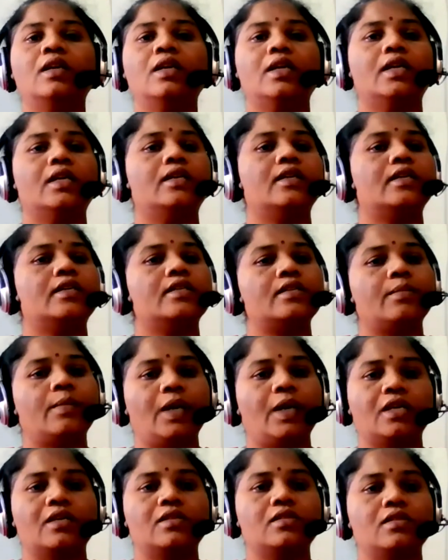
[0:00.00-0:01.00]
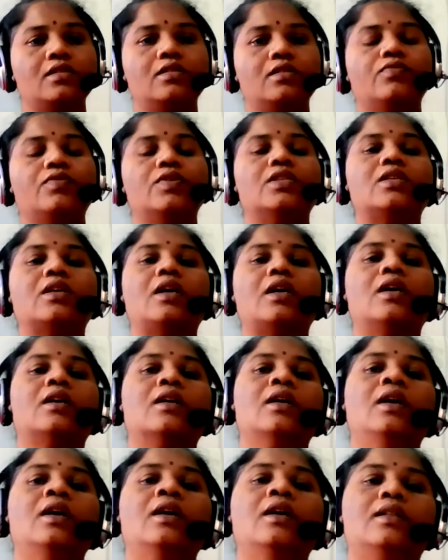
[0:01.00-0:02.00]
interest magazines, which are
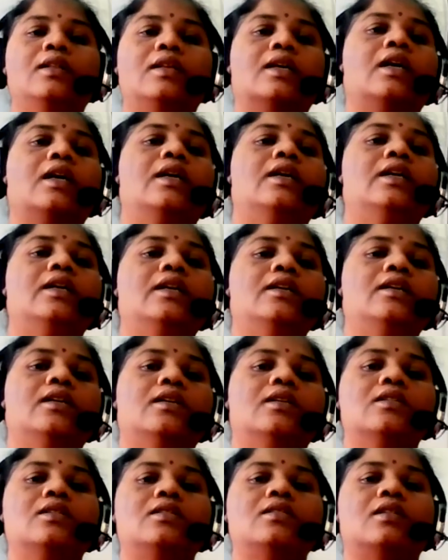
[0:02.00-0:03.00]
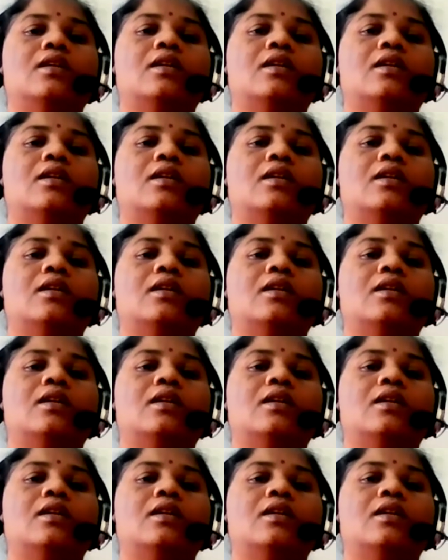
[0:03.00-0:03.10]
the content is